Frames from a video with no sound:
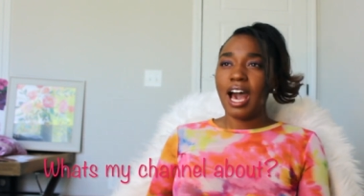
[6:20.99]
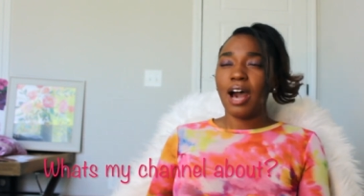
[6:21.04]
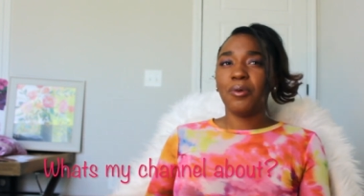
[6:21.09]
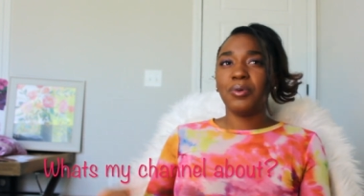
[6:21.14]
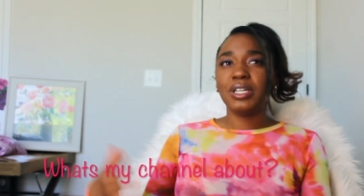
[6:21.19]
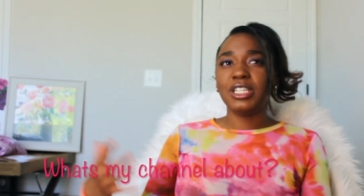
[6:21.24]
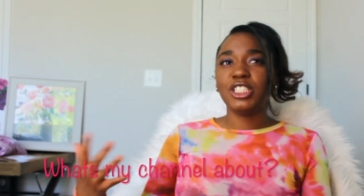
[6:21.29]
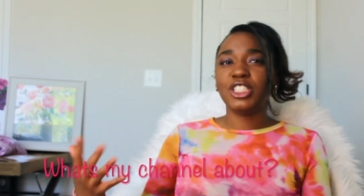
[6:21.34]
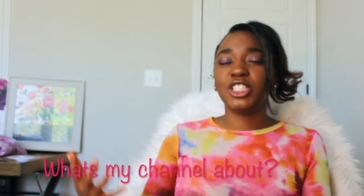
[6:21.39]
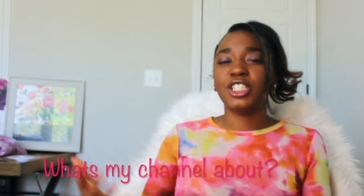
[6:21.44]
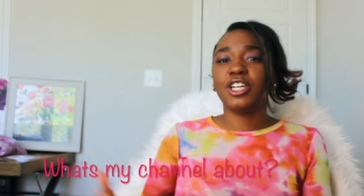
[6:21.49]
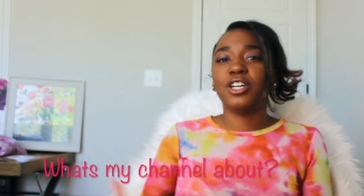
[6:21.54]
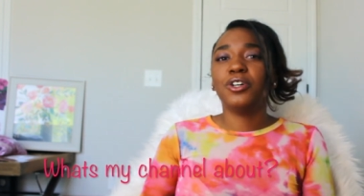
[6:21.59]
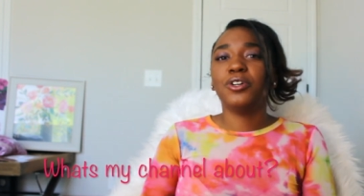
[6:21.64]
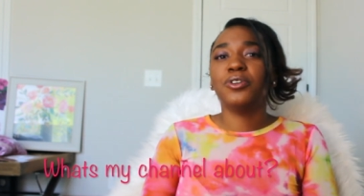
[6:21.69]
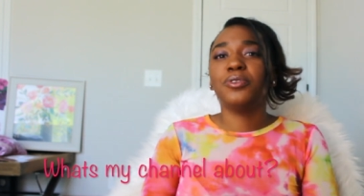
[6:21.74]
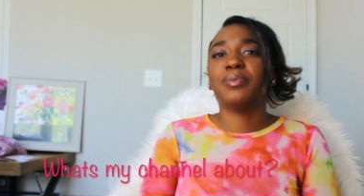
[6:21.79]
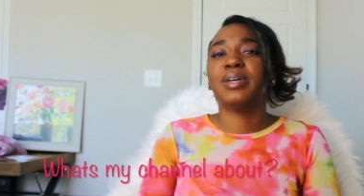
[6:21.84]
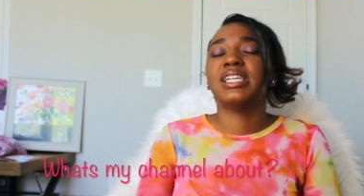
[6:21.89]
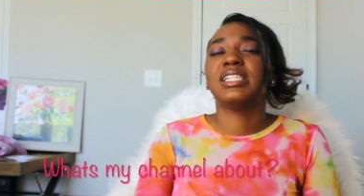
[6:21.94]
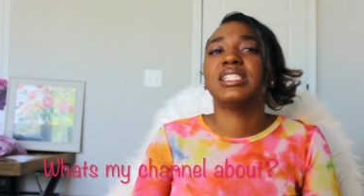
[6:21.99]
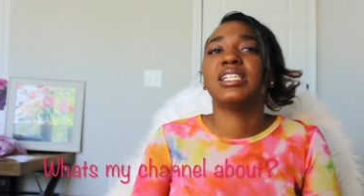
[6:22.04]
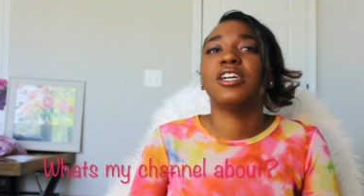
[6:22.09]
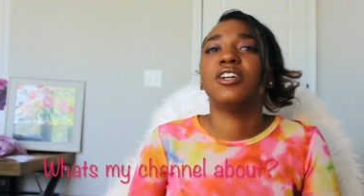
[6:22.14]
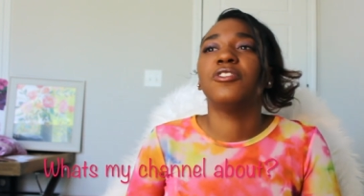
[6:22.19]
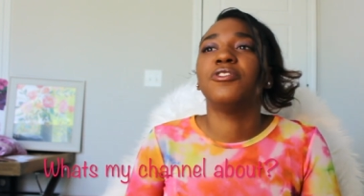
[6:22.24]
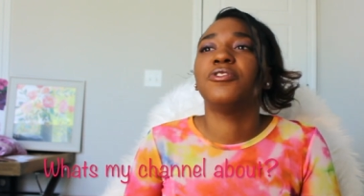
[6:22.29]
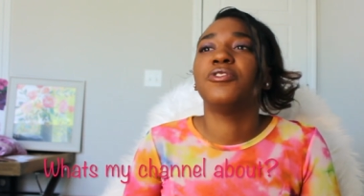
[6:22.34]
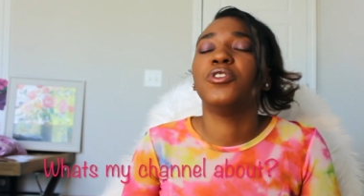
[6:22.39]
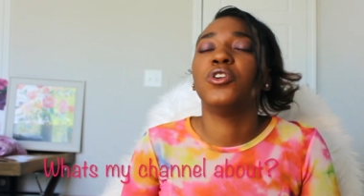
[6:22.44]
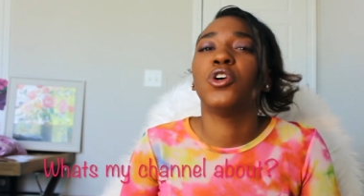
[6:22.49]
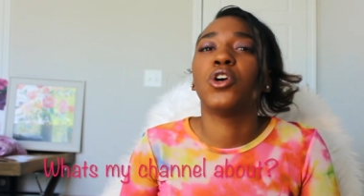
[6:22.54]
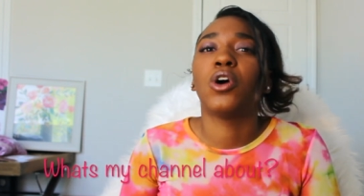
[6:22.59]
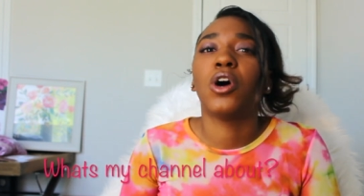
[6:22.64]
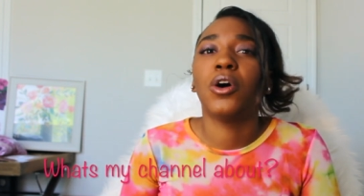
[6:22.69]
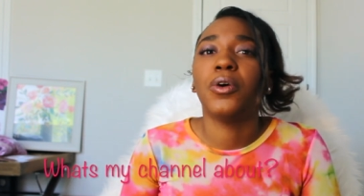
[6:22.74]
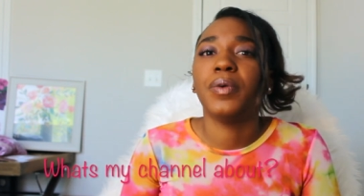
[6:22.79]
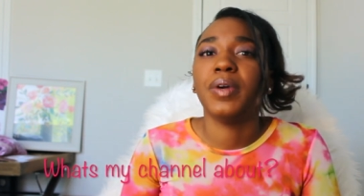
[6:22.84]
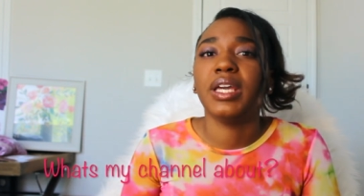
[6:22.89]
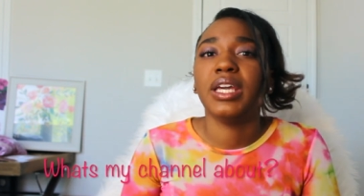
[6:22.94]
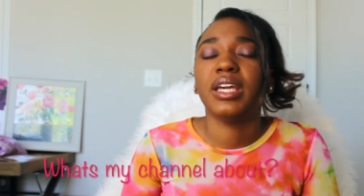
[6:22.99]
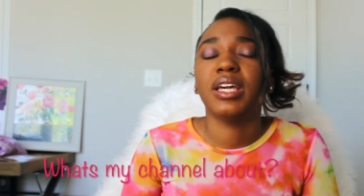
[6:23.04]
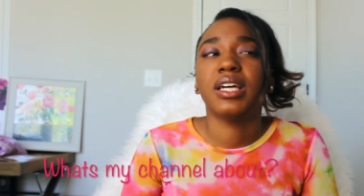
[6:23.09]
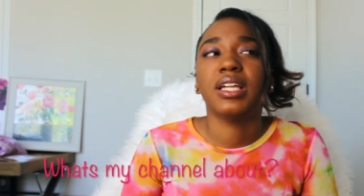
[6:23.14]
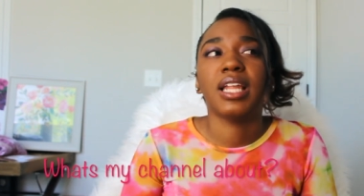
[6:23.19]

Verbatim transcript: I wanna show myself growing.